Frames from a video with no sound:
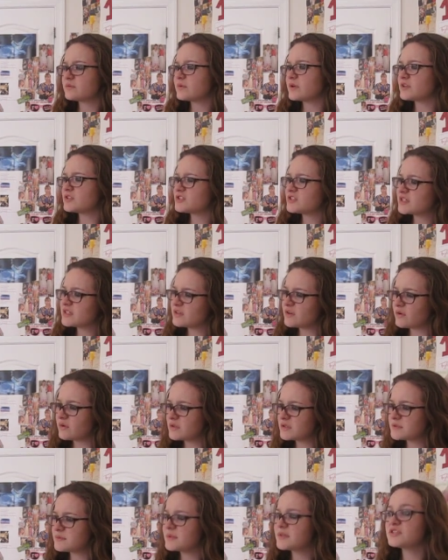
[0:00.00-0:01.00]
she
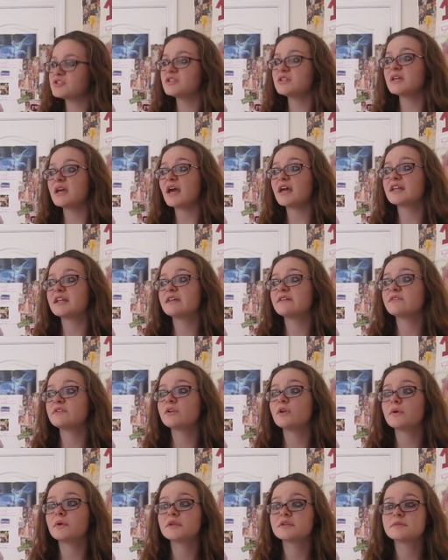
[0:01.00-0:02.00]
noticed me. She hadn't even
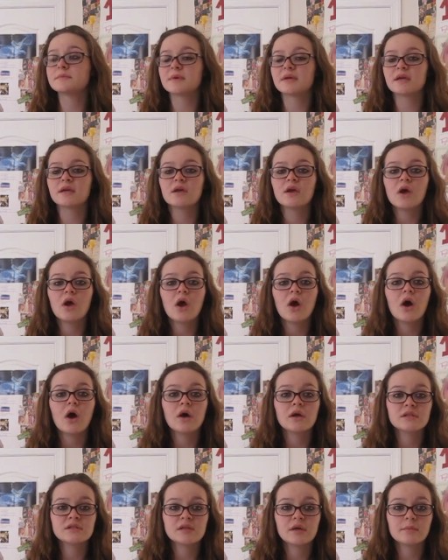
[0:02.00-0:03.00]
noticed me
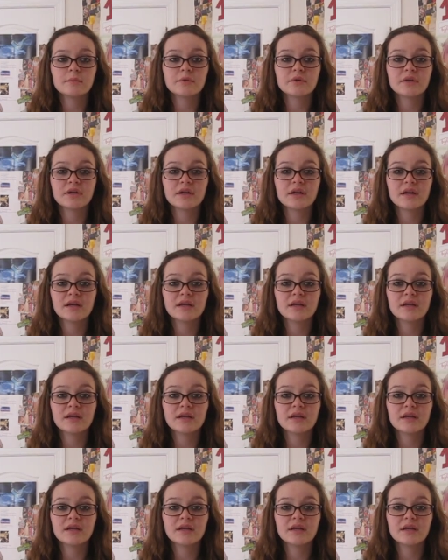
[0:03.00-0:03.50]
on Tumblr